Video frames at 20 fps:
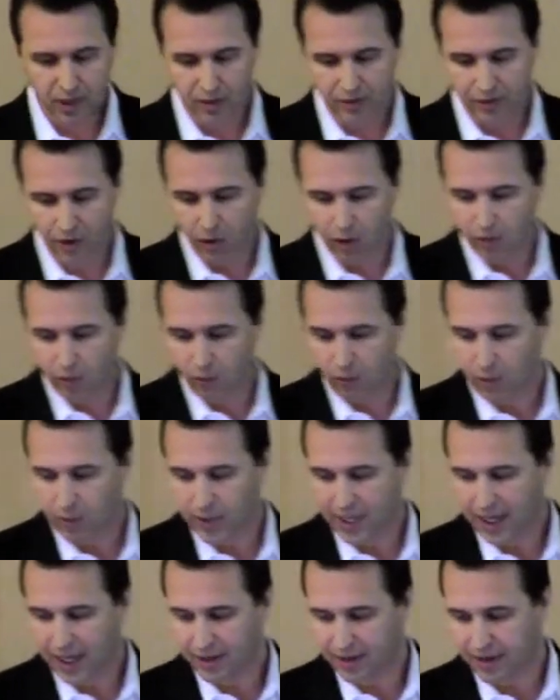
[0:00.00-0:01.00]
So what
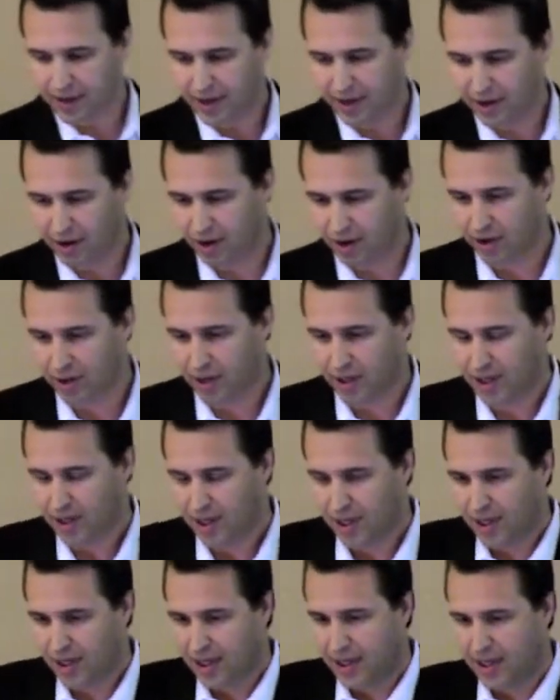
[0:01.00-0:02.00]
we get here
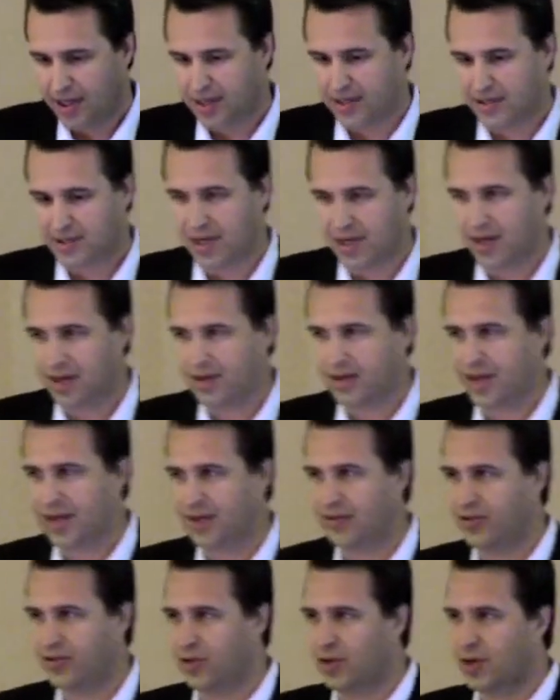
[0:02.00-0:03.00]
is uh, you
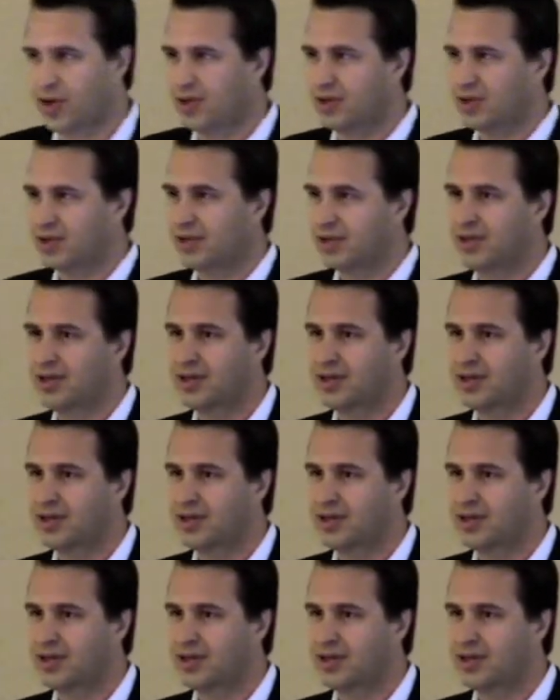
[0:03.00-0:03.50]
get to a uh,